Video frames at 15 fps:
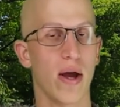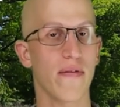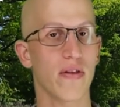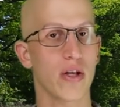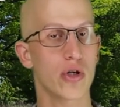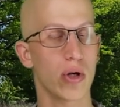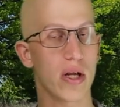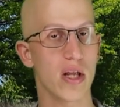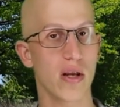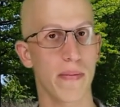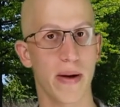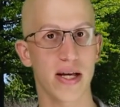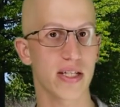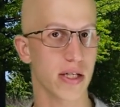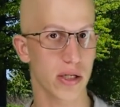We have to train
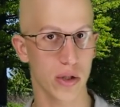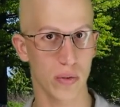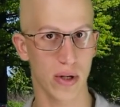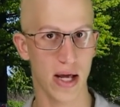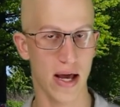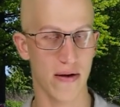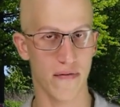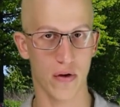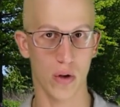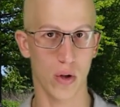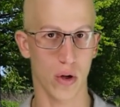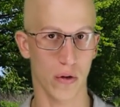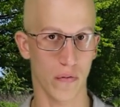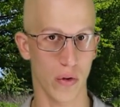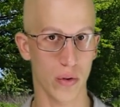you to pass a 2.5
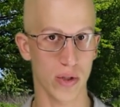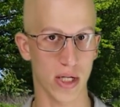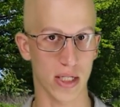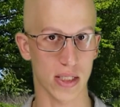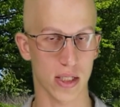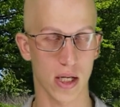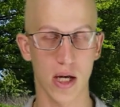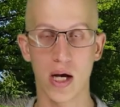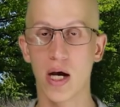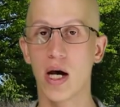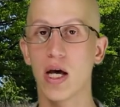hour long road test.